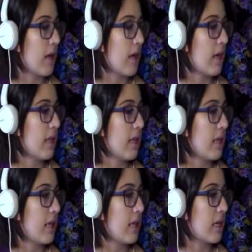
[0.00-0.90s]
And
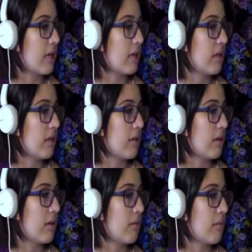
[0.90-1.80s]

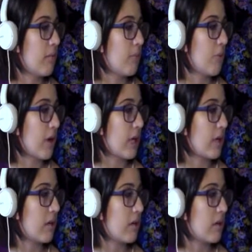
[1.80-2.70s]
then... Boink.
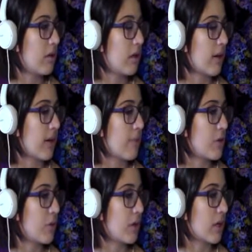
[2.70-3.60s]
Okay,
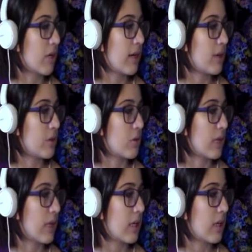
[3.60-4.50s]
so we're gonna create a soul
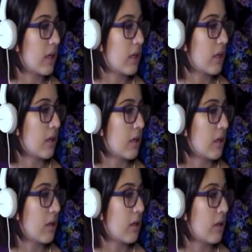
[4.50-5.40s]
link.
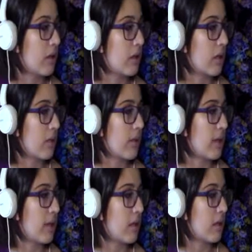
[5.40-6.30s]
Can
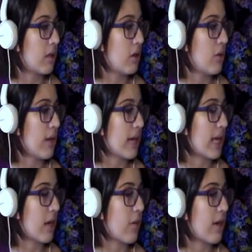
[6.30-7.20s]
we... No, I
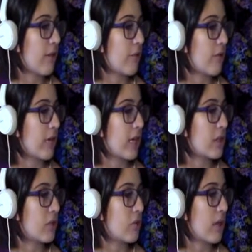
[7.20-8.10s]
can't create a freaking
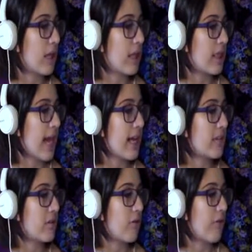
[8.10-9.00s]
soul link.
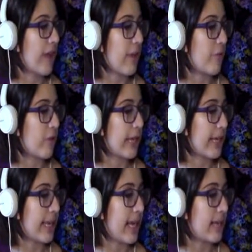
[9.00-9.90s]
That's
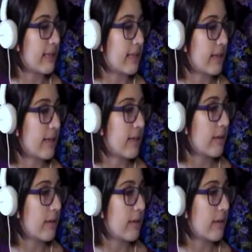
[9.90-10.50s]
fan-freaking-tastic.